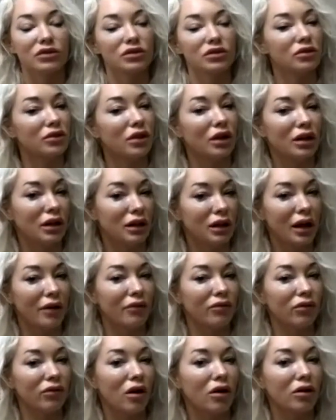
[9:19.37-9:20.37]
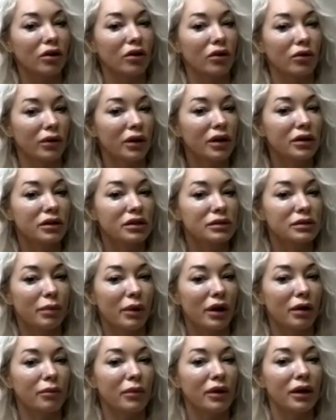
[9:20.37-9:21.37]
Sure, they didn't have long careers,
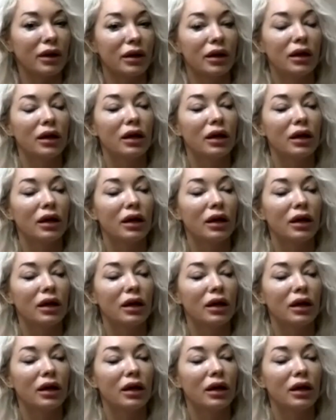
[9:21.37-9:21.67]
but I mean, sure.